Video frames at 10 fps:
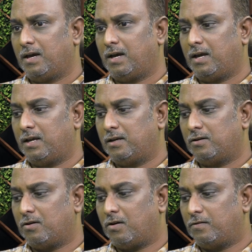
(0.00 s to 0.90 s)

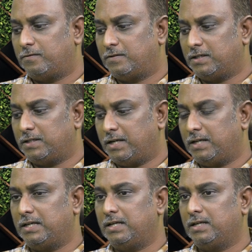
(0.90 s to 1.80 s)
And after that,
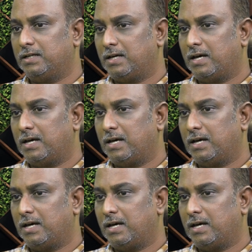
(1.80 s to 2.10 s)
he